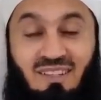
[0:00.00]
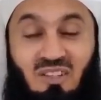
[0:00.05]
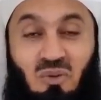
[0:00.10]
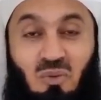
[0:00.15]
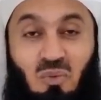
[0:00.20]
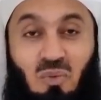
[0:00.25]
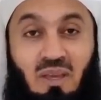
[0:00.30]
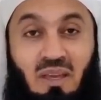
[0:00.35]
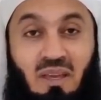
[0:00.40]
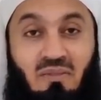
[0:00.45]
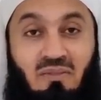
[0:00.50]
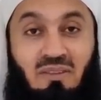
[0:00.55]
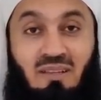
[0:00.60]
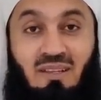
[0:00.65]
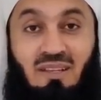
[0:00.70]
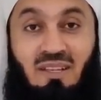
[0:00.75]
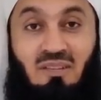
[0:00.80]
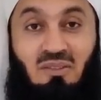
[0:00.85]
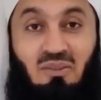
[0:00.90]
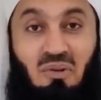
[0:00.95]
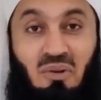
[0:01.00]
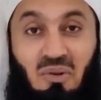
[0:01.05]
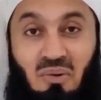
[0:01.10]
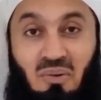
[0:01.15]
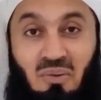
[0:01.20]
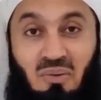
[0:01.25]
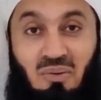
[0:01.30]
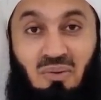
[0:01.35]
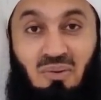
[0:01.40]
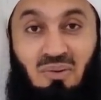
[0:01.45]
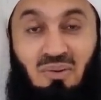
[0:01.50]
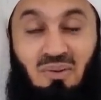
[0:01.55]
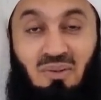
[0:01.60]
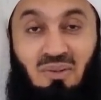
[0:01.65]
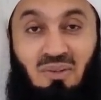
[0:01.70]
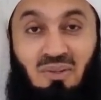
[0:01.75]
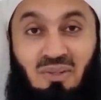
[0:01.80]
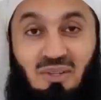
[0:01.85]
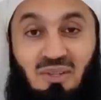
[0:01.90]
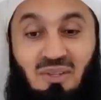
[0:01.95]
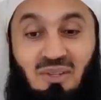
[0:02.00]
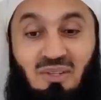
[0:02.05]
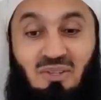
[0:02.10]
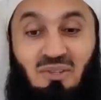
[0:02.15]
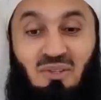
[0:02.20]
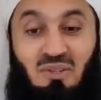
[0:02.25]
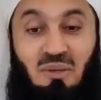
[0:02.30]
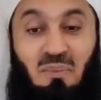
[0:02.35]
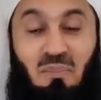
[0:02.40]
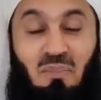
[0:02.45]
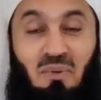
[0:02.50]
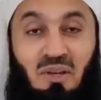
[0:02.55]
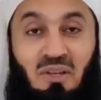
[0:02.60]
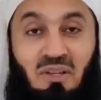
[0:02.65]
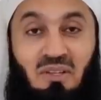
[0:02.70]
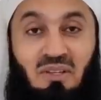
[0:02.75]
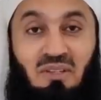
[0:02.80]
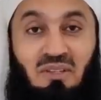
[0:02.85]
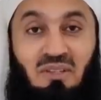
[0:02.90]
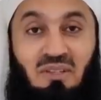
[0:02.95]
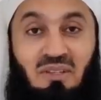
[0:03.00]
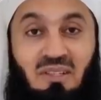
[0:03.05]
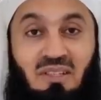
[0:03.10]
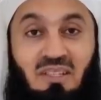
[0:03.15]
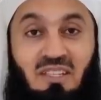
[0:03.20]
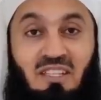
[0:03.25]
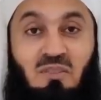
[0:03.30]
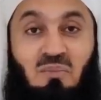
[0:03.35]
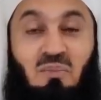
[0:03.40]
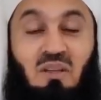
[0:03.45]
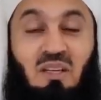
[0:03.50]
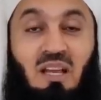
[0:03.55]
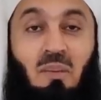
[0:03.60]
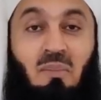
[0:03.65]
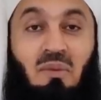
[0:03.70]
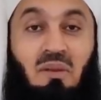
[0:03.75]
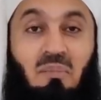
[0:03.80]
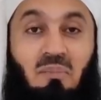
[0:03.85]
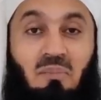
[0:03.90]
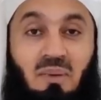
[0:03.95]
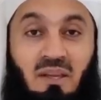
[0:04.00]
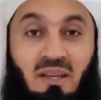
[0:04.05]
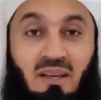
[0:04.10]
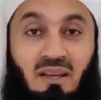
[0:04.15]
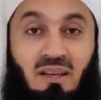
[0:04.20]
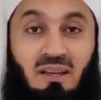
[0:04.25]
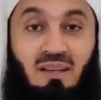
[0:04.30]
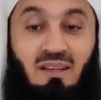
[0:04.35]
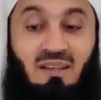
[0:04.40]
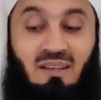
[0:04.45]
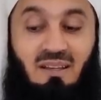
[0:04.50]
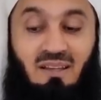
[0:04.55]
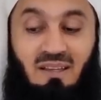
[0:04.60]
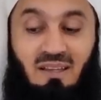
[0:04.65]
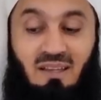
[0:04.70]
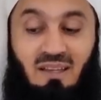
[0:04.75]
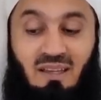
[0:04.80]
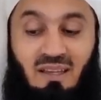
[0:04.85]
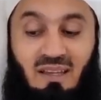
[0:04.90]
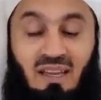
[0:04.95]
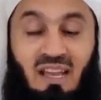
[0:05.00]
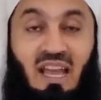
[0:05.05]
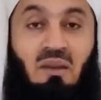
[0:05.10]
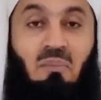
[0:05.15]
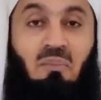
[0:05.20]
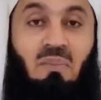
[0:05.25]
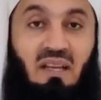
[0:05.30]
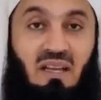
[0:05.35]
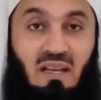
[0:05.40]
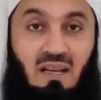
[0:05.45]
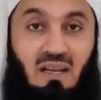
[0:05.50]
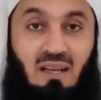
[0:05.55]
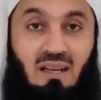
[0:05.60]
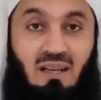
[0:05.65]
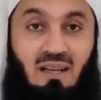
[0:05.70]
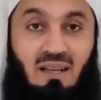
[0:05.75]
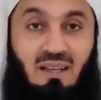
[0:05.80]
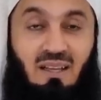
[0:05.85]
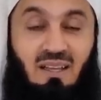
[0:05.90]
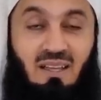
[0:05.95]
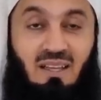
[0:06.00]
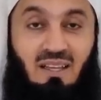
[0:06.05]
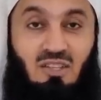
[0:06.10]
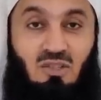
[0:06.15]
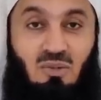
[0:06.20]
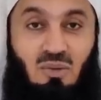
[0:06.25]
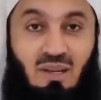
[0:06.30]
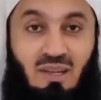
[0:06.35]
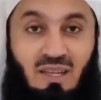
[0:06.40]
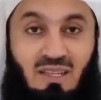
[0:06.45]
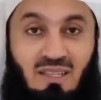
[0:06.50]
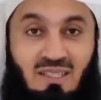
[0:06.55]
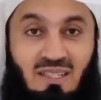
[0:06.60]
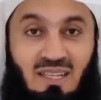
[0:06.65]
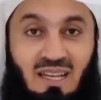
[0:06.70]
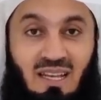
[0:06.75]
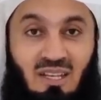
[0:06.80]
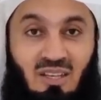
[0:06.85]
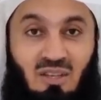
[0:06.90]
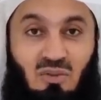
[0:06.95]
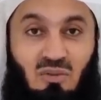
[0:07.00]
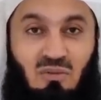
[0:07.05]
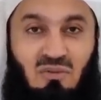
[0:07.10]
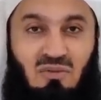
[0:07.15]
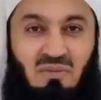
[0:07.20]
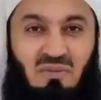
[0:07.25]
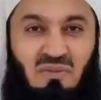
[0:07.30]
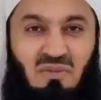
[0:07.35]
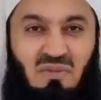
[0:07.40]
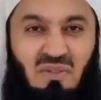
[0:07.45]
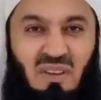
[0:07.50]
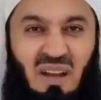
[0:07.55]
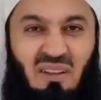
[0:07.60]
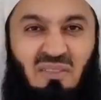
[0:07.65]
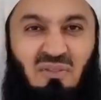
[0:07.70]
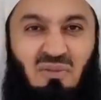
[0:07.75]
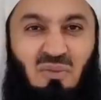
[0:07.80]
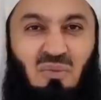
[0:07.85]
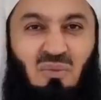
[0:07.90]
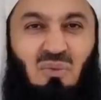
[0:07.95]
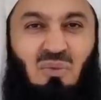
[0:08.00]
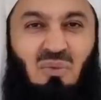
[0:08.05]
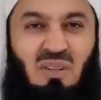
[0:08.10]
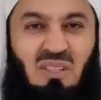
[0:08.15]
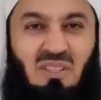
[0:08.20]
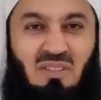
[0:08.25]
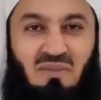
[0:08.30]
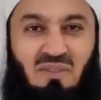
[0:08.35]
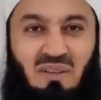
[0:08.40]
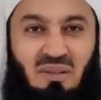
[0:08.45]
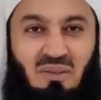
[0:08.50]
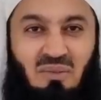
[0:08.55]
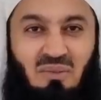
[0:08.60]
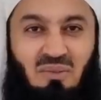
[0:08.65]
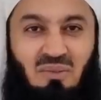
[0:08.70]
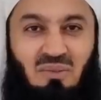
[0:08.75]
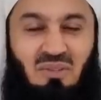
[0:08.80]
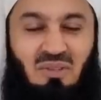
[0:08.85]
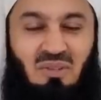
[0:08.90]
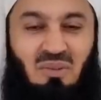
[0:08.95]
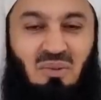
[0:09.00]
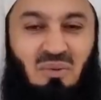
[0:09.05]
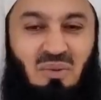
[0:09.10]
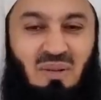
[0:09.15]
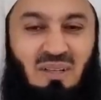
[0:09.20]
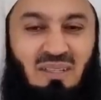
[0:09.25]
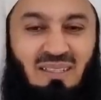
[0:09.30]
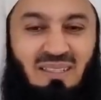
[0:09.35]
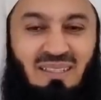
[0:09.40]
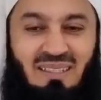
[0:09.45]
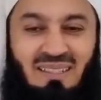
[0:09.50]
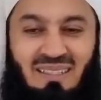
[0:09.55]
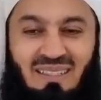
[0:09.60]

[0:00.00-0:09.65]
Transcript: We haven't let go. So the burden is becoming bigger and bigger. So Allah is telling you, fa'fu wasfahu. You know what?